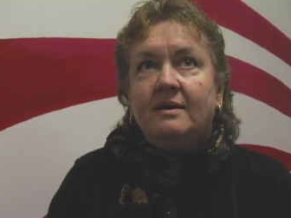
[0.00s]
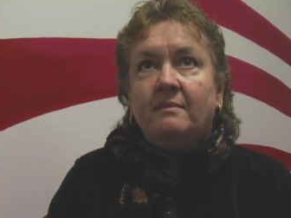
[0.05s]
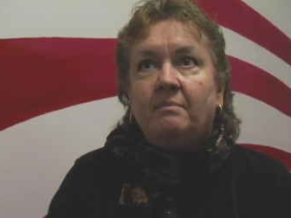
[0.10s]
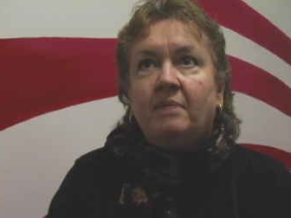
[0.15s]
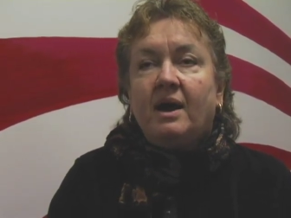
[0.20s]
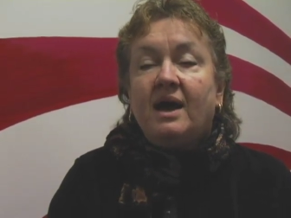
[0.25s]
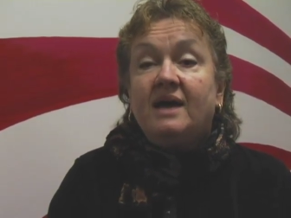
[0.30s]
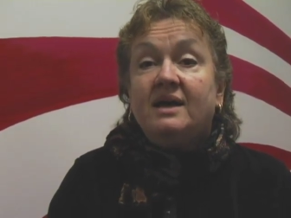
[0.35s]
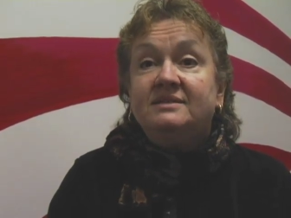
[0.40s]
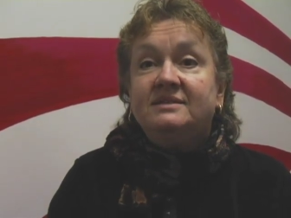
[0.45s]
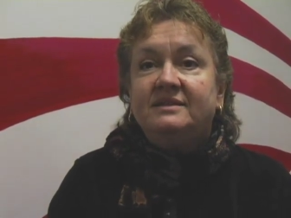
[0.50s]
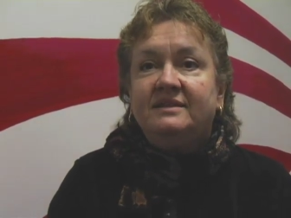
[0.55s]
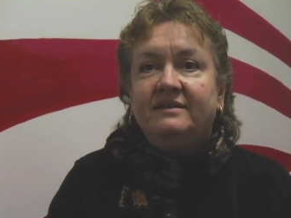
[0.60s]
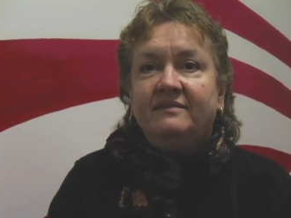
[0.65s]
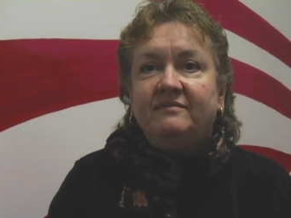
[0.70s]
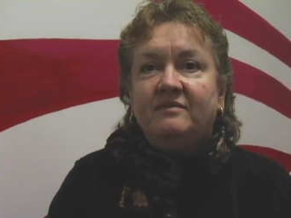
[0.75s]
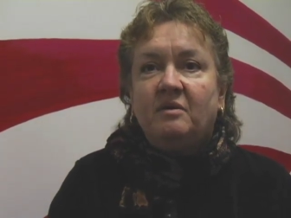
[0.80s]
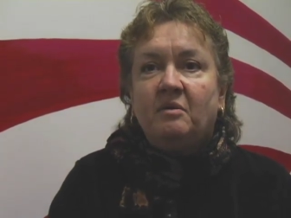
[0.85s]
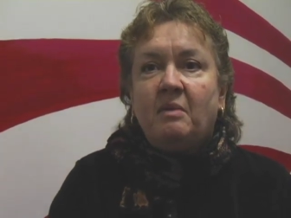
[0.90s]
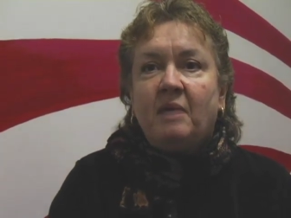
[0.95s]

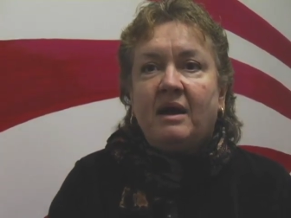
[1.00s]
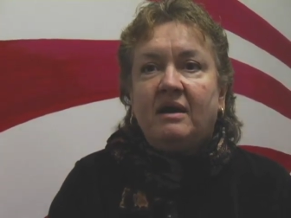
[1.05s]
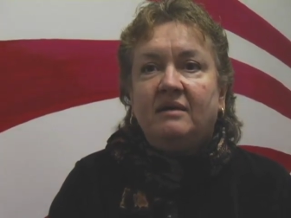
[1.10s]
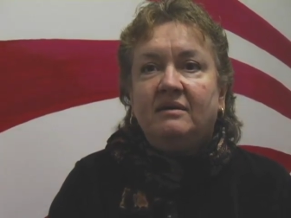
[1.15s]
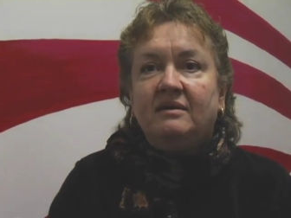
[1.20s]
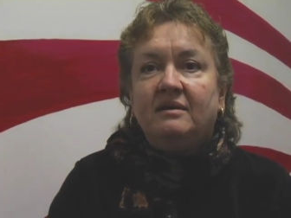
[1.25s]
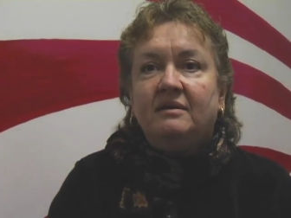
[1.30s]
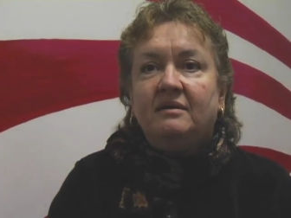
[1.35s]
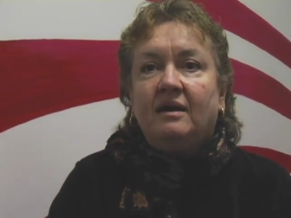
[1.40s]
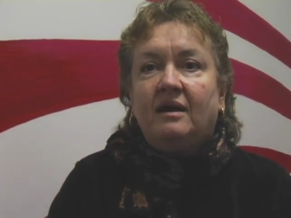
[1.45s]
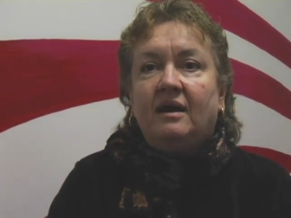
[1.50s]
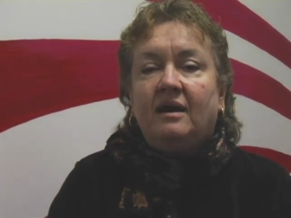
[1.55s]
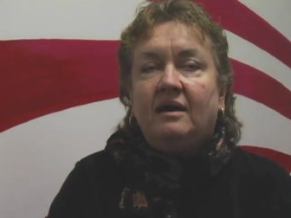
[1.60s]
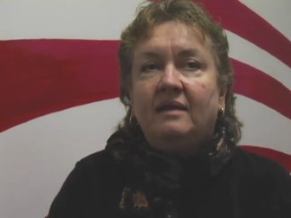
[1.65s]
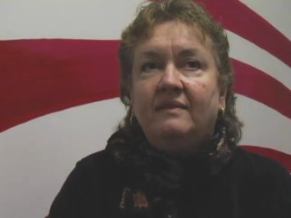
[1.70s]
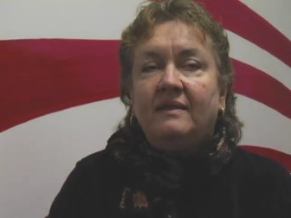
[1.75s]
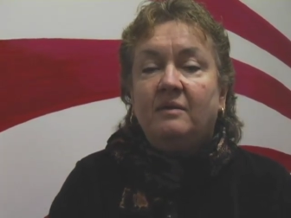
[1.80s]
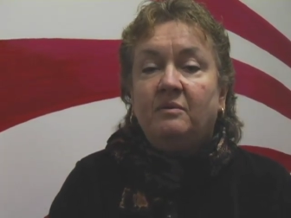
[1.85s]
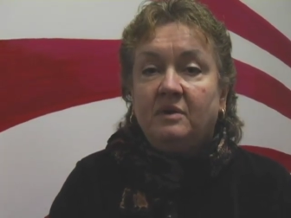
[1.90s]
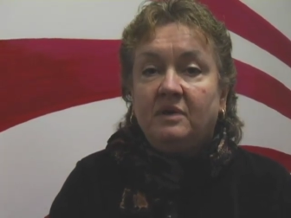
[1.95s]
positive about uh,
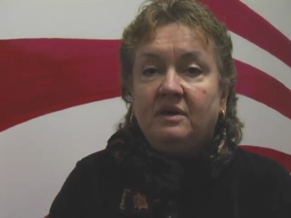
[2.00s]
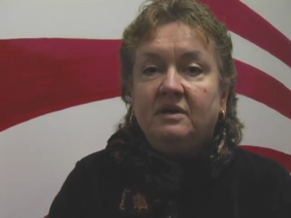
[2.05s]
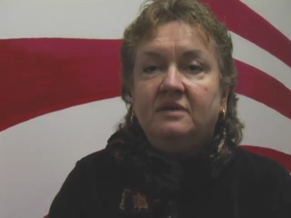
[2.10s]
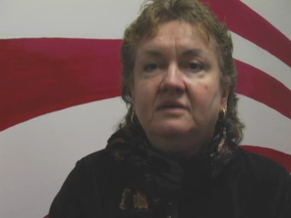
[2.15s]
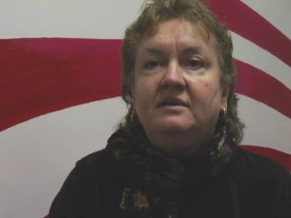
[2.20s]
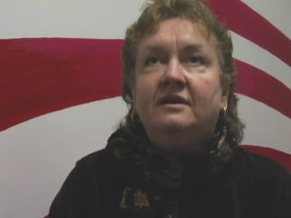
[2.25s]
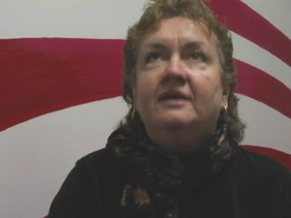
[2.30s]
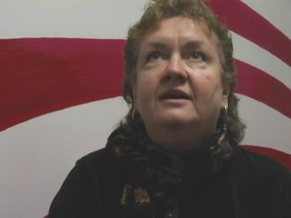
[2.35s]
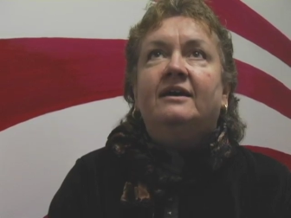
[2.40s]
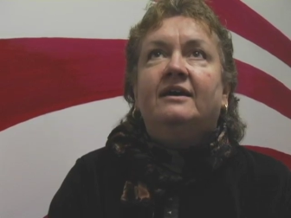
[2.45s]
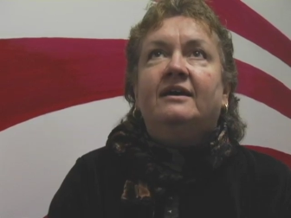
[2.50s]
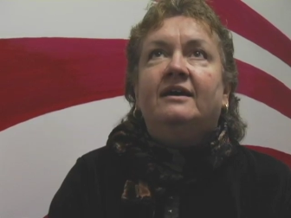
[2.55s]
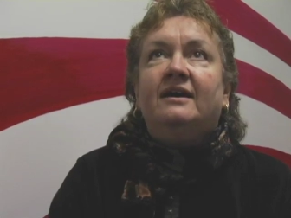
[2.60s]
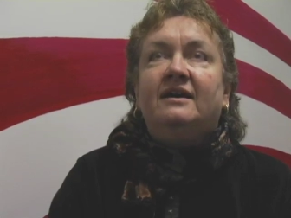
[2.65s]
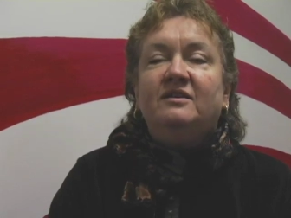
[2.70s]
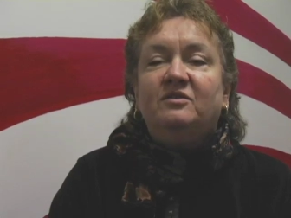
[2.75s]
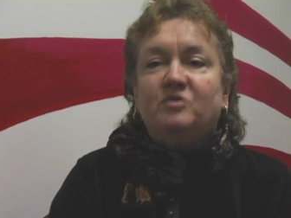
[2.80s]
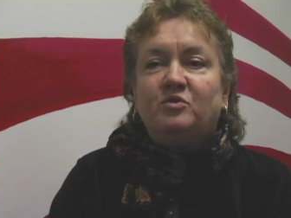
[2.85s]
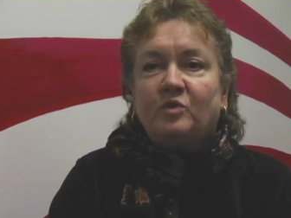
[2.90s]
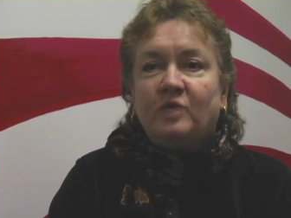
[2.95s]
that we could
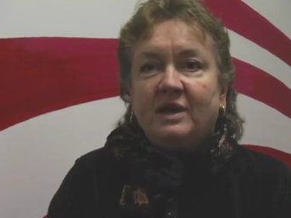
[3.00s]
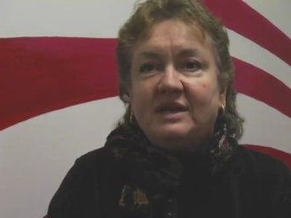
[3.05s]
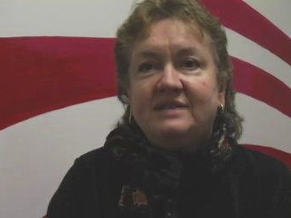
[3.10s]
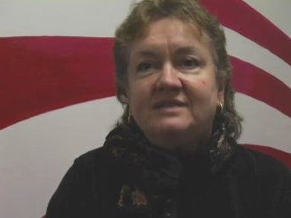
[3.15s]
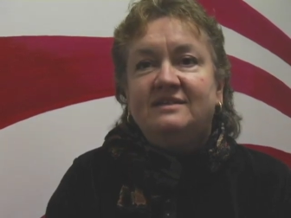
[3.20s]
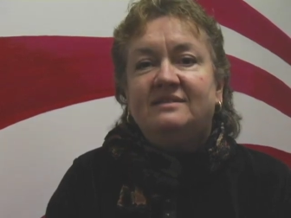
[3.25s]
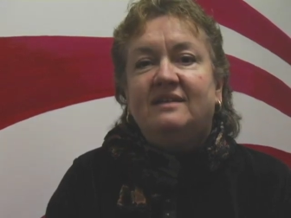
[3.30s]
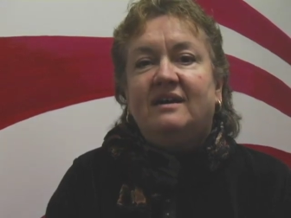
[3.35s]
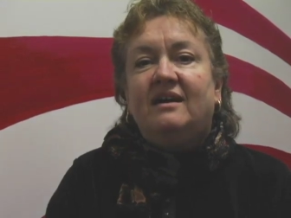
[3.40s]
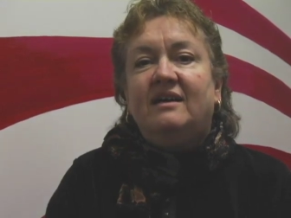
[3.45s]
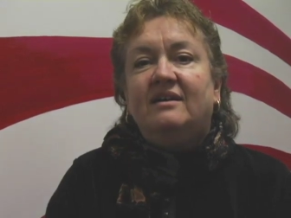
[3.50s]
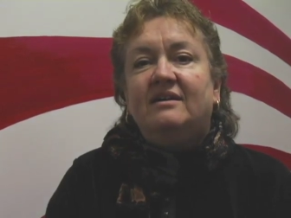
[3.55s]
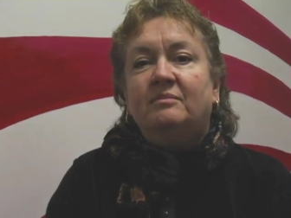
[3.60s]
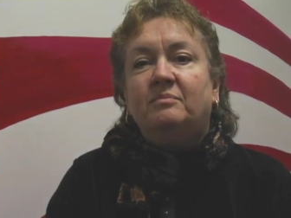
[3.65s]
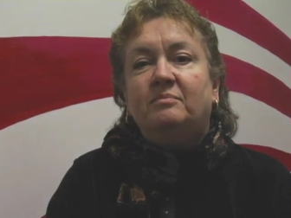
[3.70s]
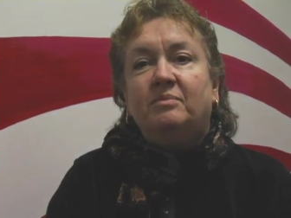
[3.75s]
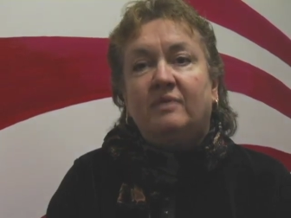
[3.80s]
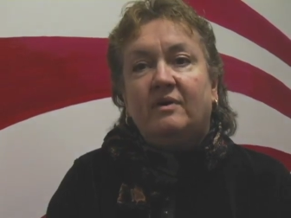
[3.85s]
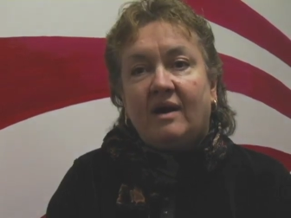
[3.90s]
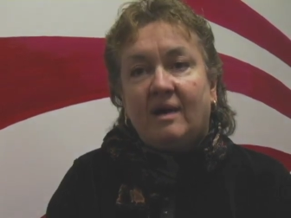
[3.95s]
address our
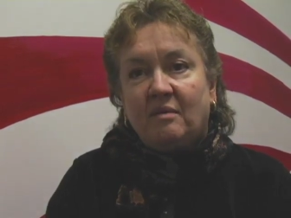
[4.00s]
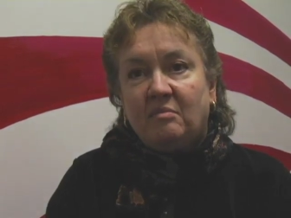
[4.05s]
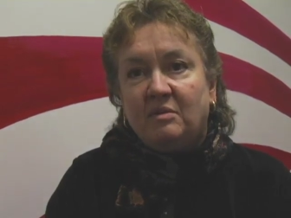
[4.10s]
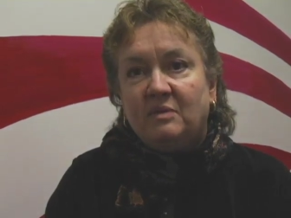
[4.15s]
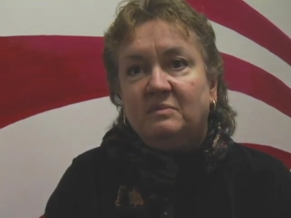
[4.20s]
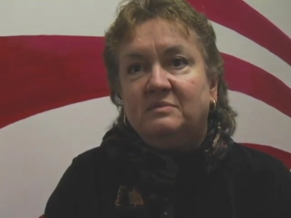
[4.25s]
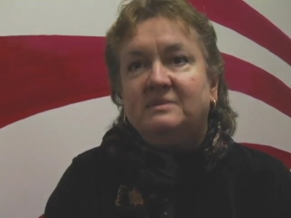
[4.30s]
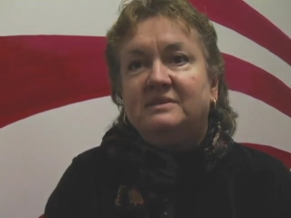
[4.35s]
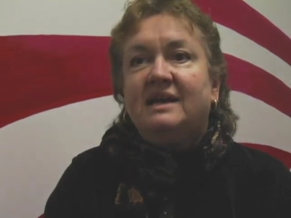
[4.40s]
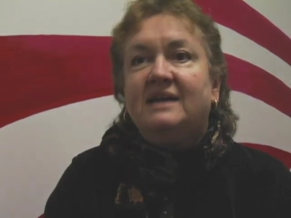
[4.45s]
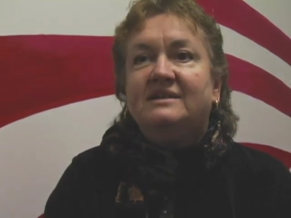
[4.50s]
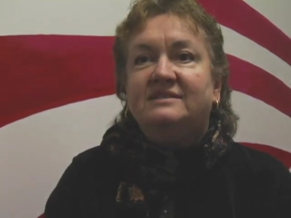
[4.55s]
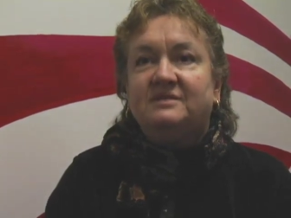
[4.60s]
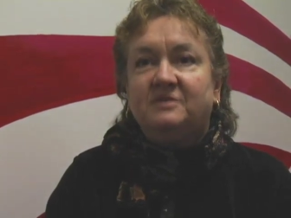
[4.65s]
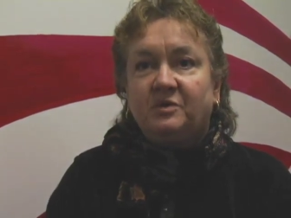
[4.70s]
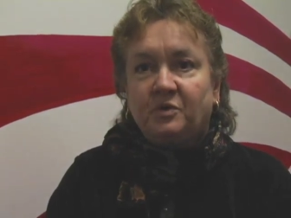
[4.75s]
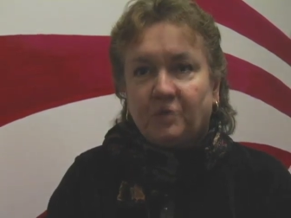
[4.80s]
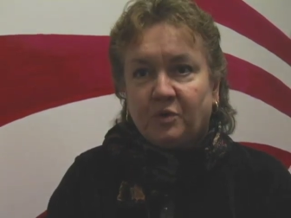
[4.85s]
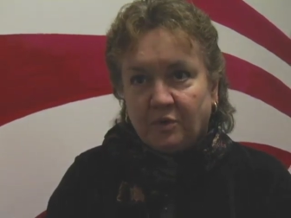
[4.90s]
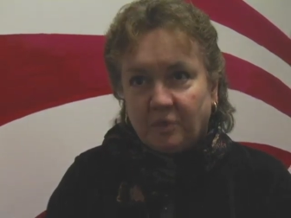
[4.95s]
problems as a
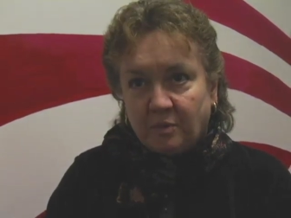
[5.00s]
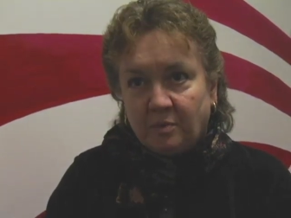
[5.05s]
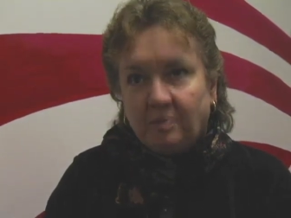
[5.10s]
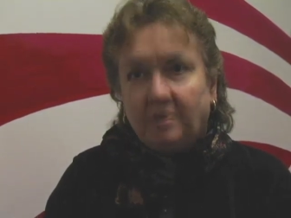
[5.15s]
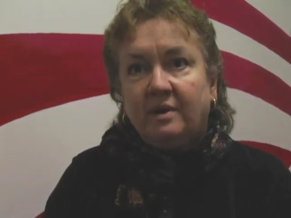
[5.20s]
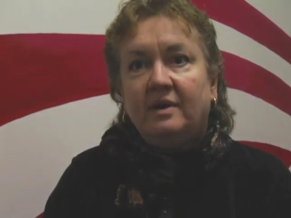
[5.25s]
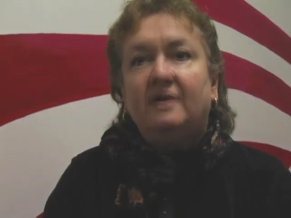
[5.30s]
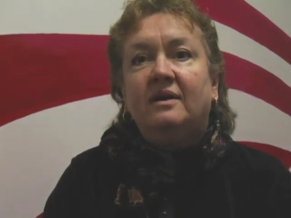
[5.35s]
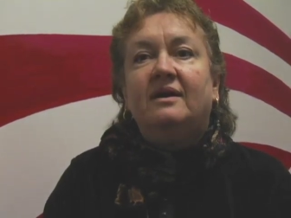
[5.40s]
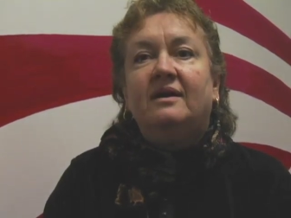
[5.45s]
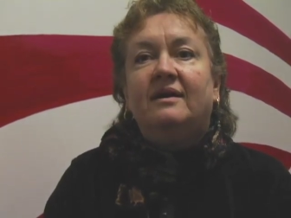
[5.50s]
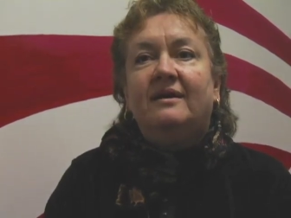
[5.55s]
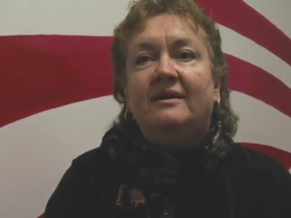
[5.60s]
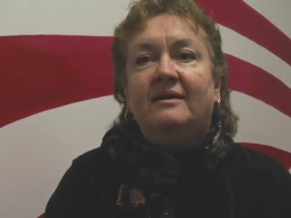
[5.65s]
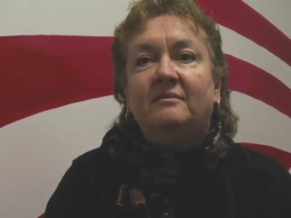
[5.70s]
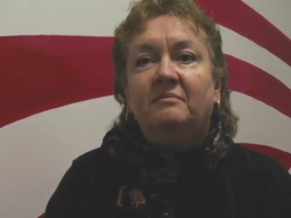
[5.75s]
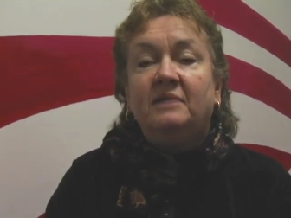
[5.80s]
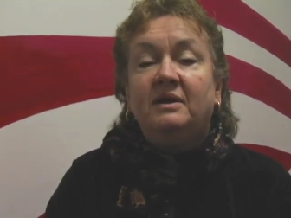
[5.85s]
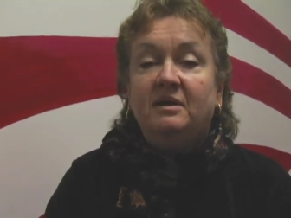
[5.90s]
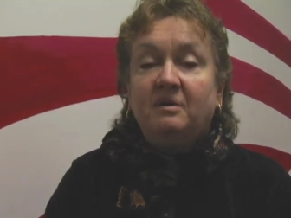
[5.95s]
group
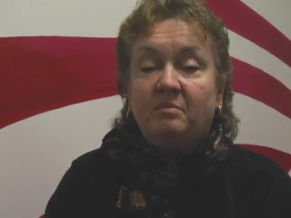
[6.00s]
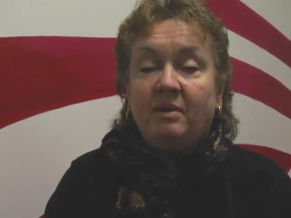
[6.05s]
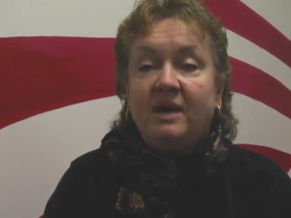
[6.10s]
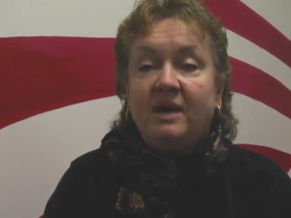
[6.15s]
um, in a